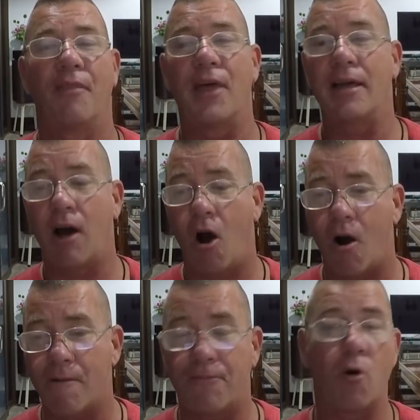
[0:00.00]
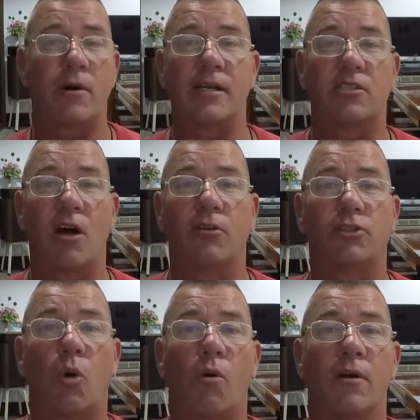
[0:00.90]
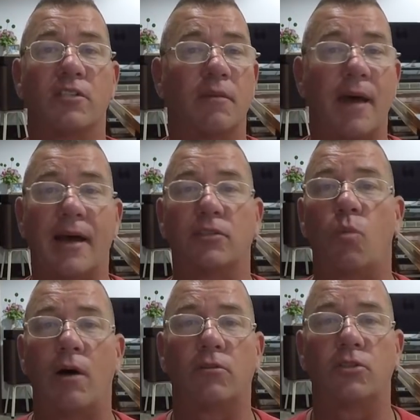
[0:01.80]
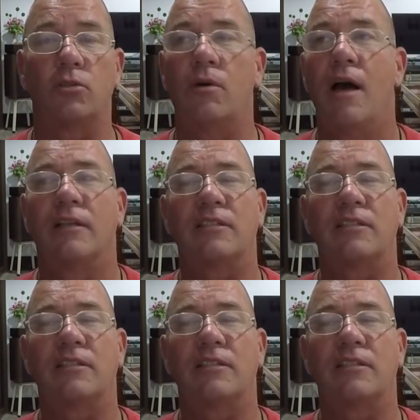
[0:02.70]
They are focused on tourism as well too.